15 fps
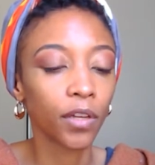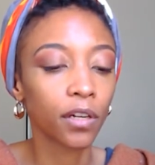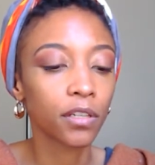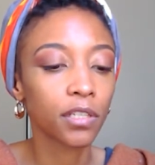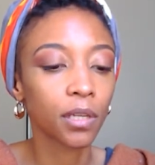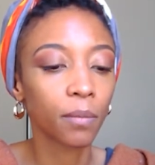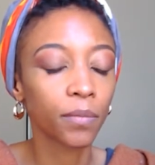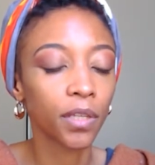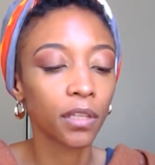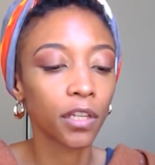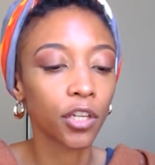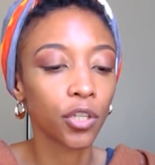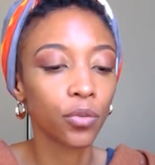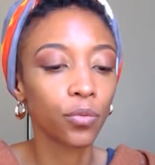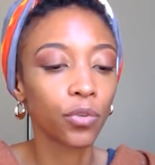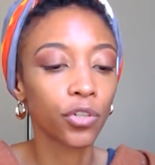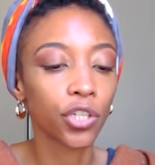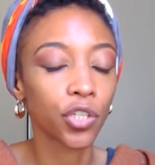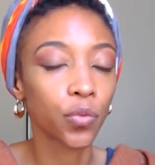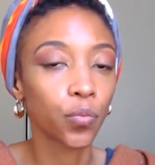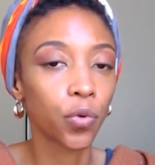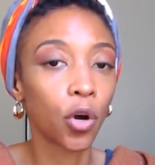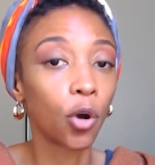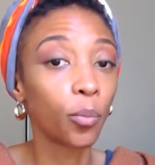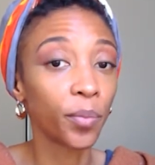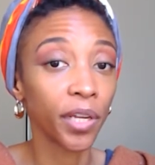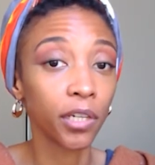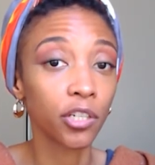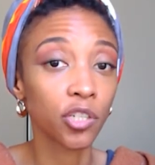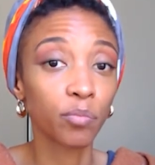something that you were just
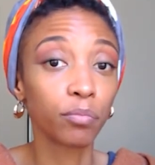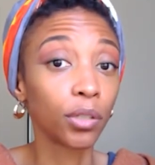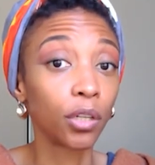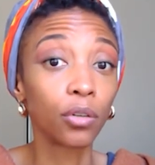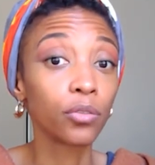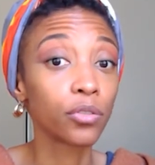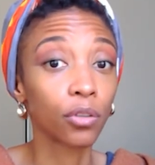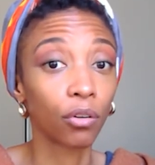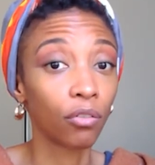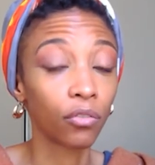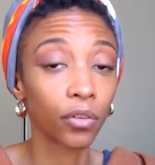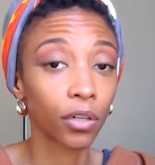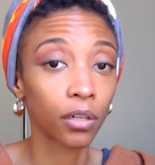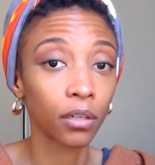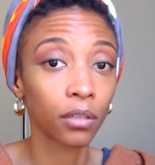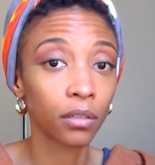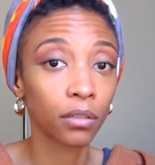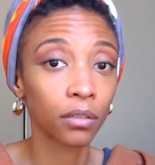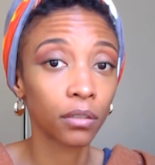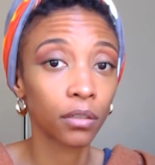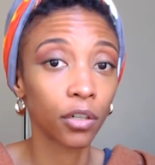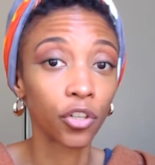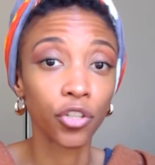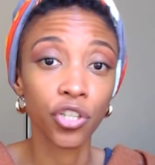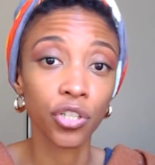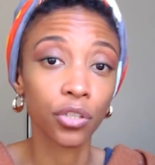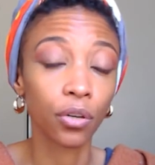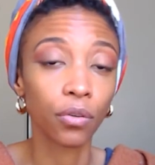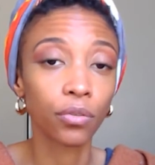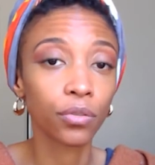hoping just blows over or just
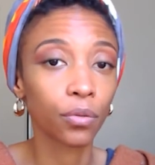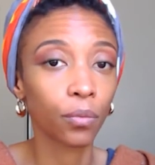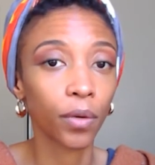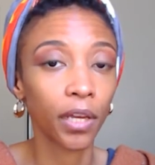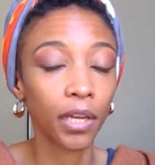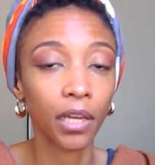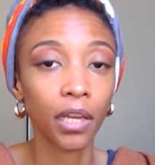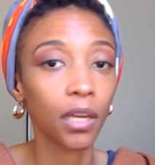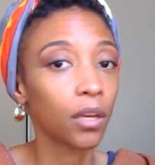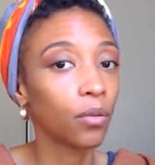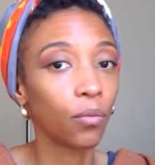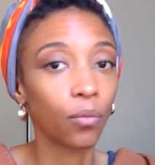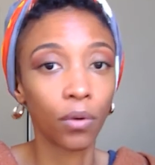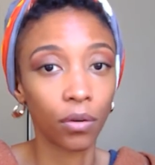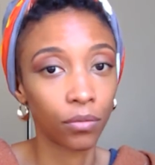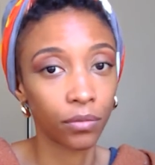goes away, it won't.